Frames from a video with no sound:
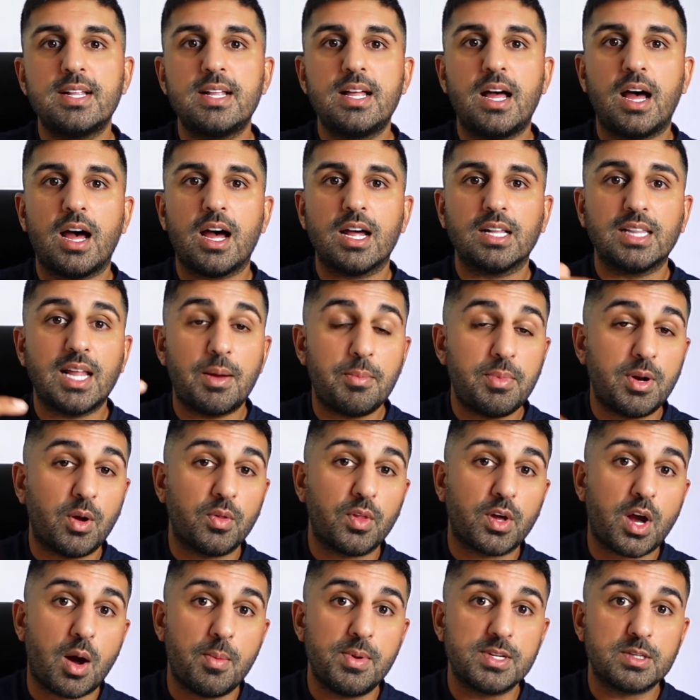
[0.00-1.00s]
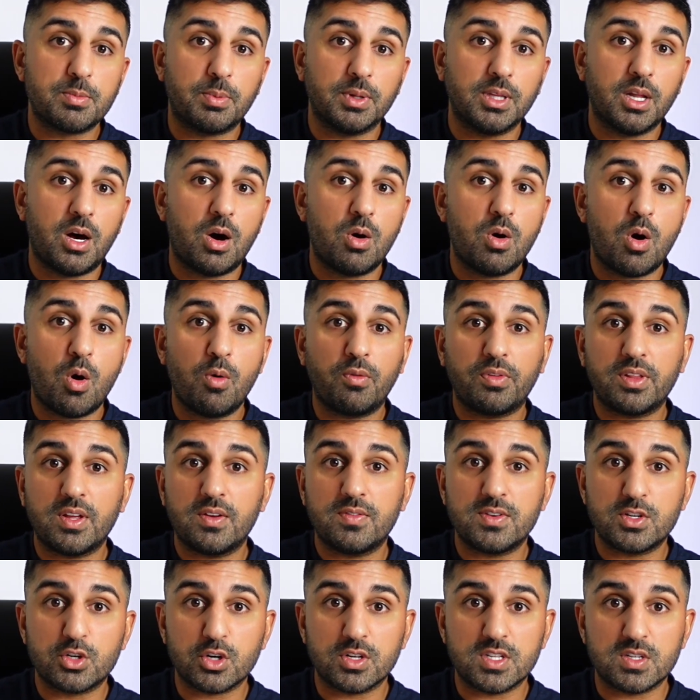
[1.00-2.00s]
Uh, let me know in the comments below. Hopefully you've
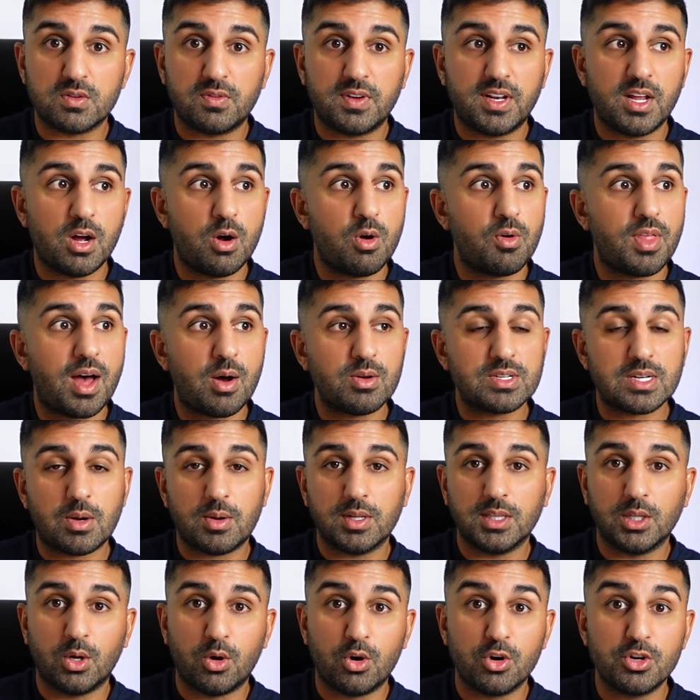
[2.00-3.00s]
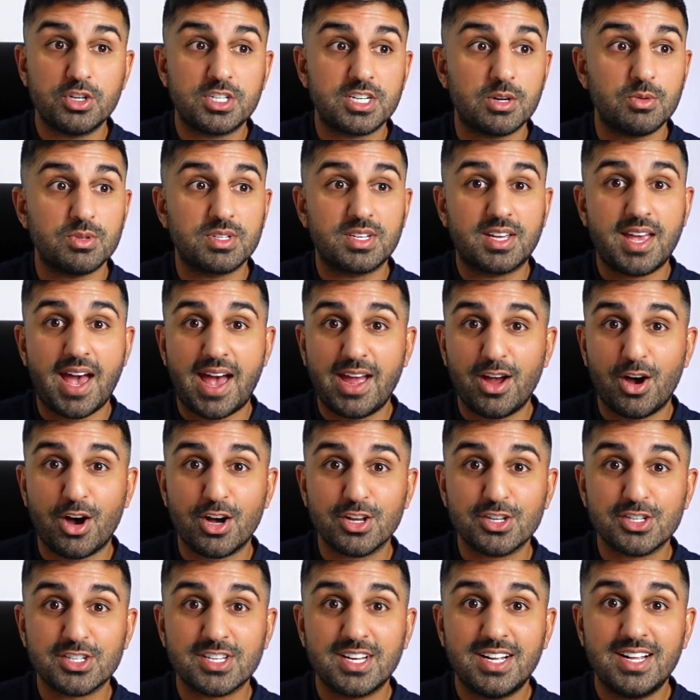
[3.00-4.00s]
enjoyed this video. That was our launch. It was
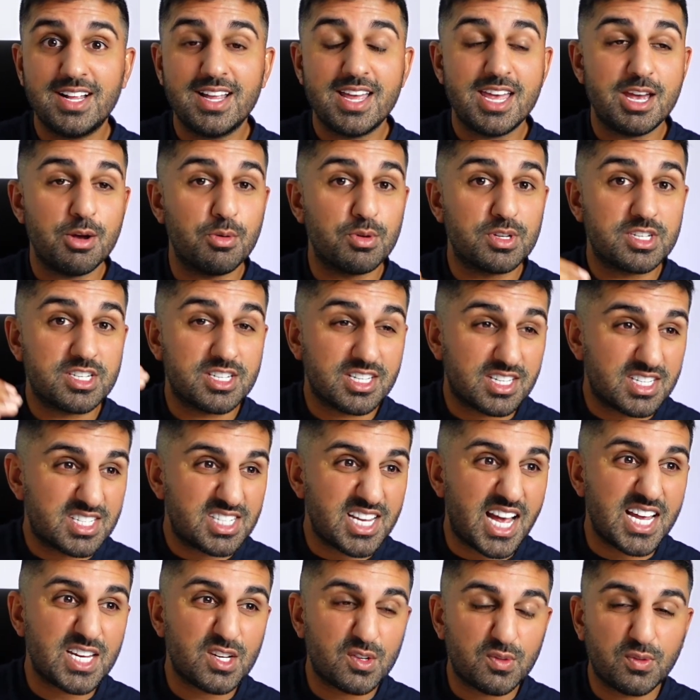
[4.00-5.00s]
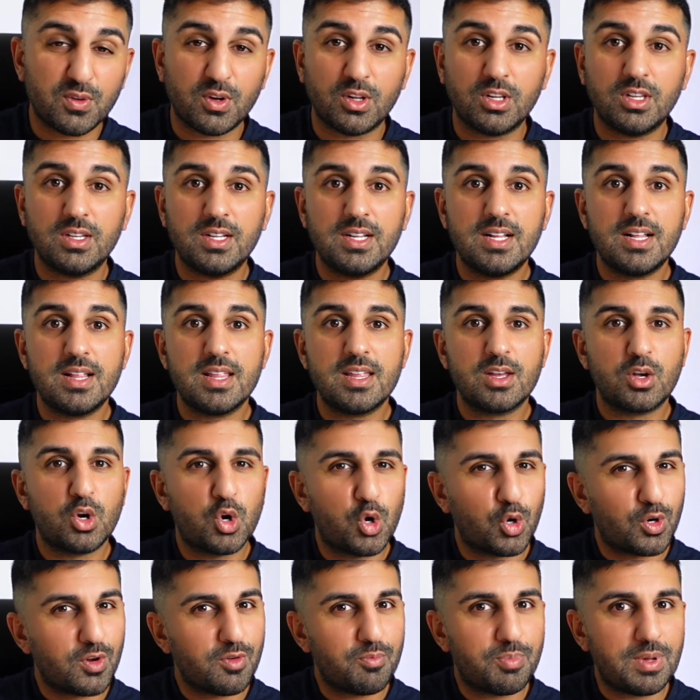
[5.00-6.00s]
chaos. It was successful.
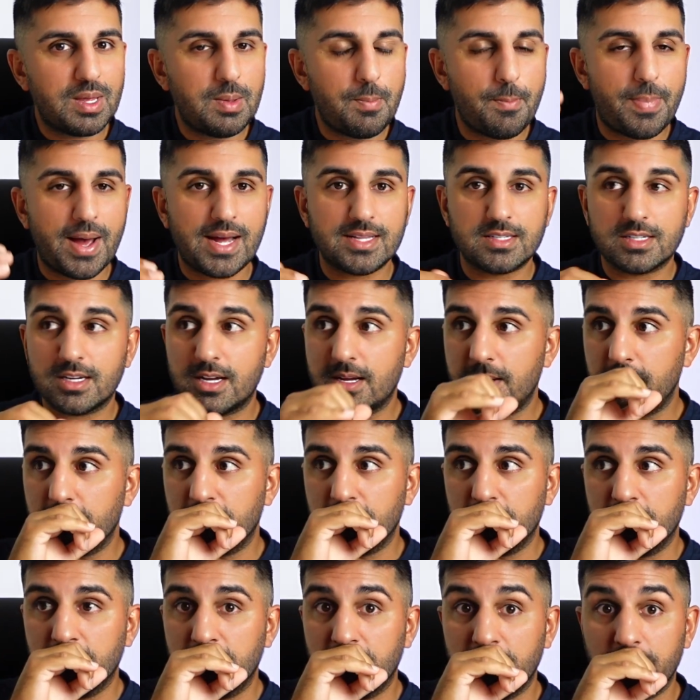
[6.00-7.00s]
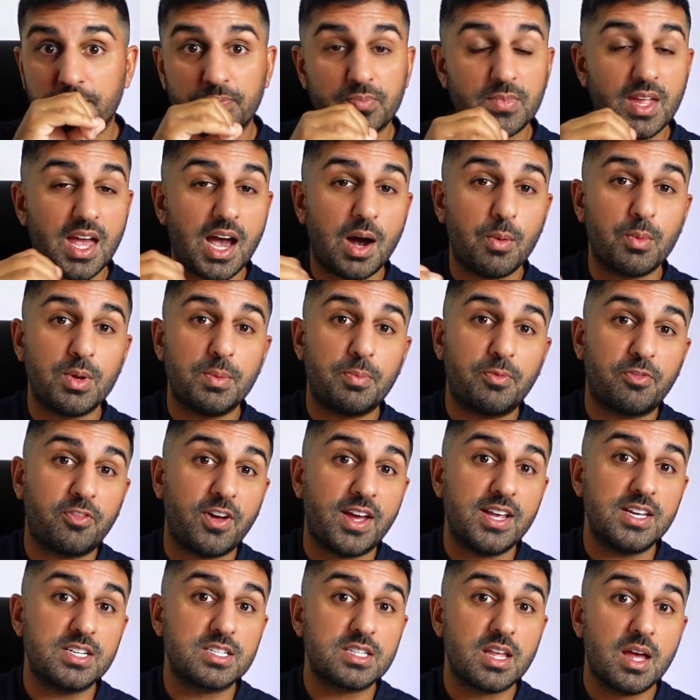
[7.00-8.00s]
Could have been better. and we
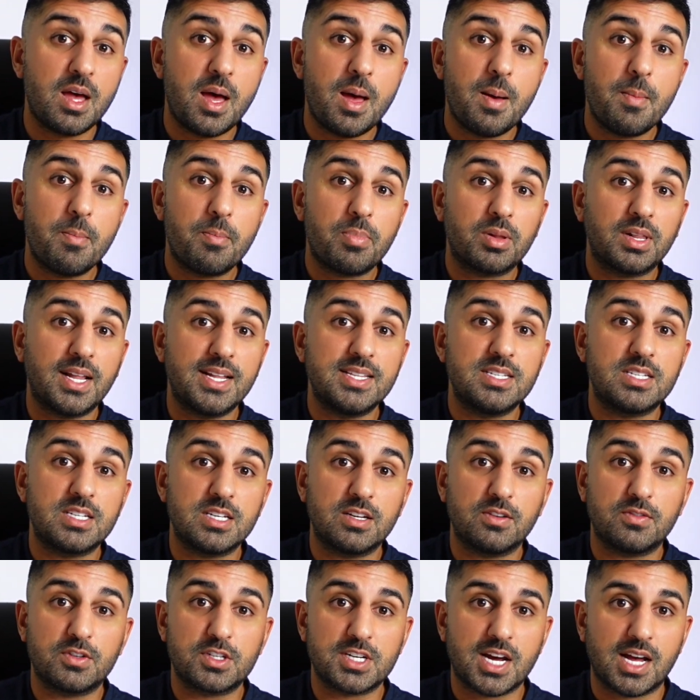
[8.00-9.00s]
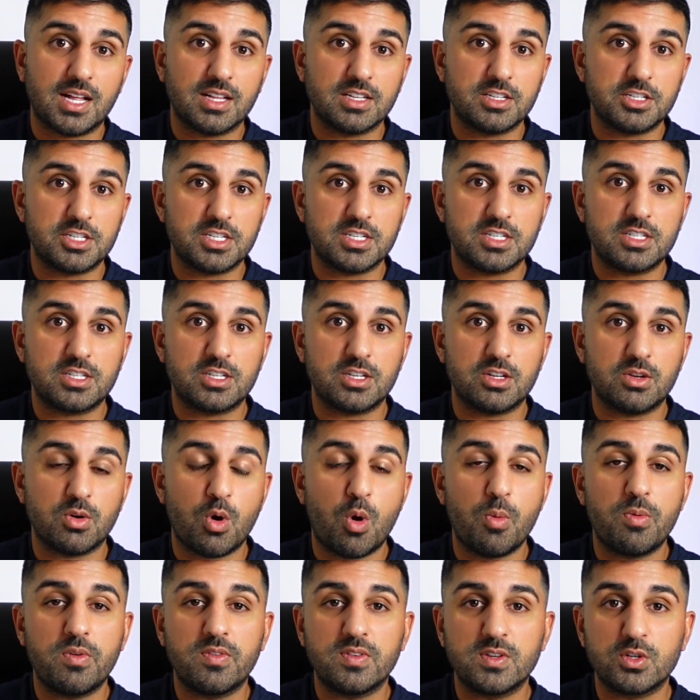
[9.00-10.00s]
faced plenty of challenges too.
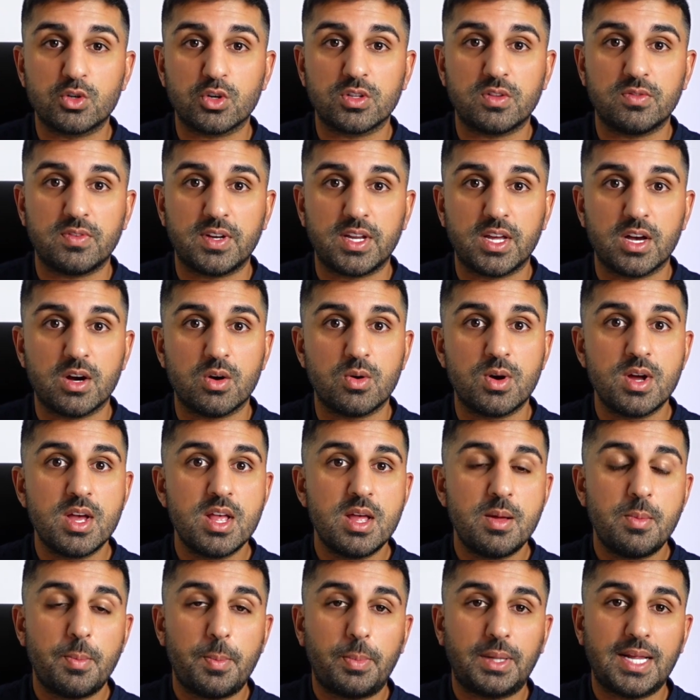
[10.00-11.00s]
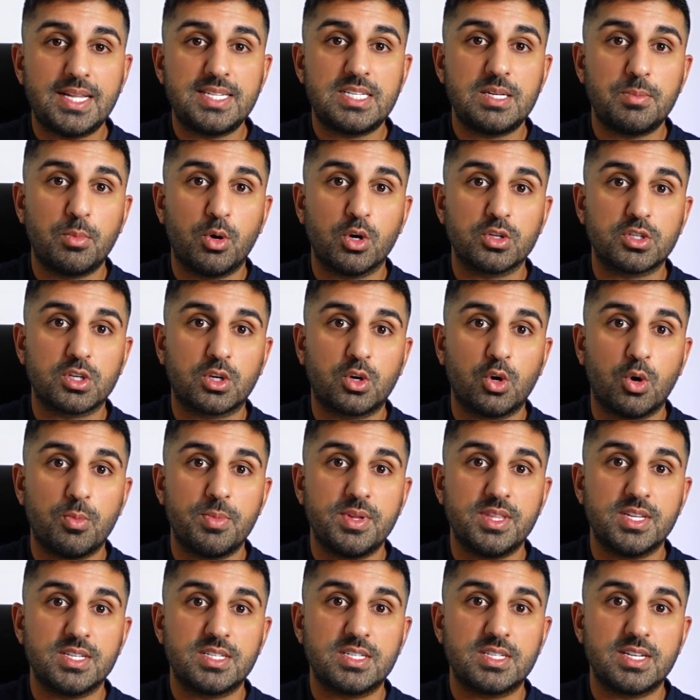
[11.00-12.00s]
Hope you've enjoyed the video. Plenty more to come
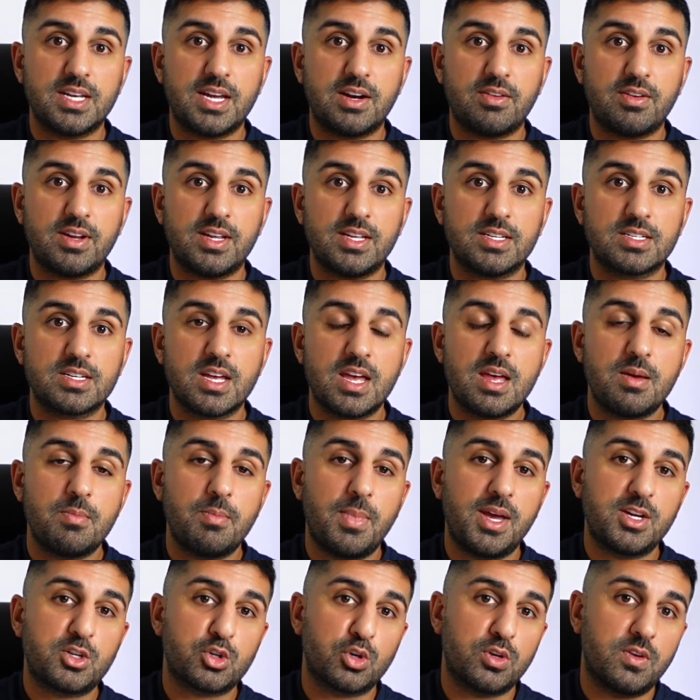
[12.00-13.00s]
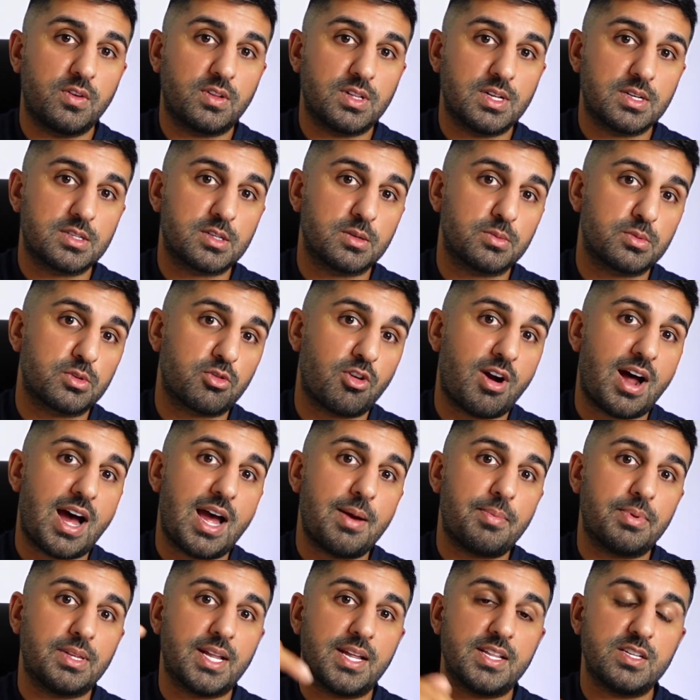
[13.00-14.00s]
in the series. Make sure you click
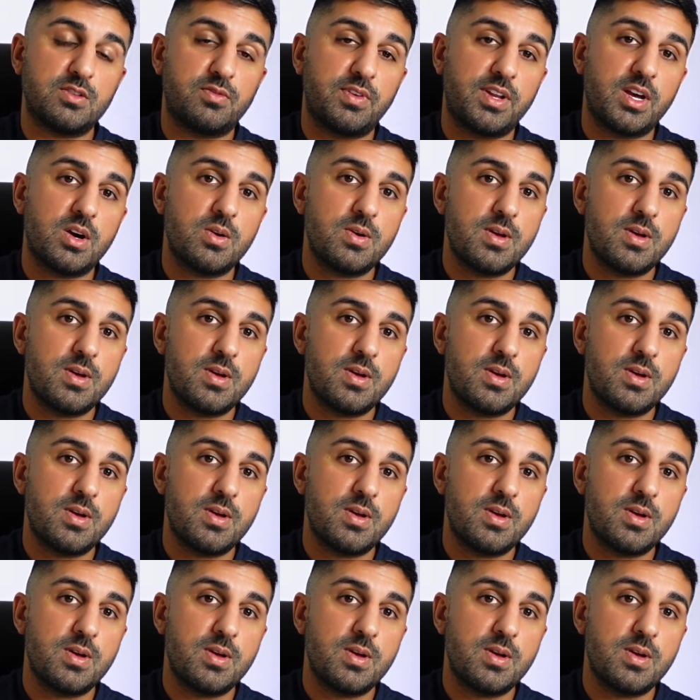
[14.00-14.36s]
subscribe and like this video.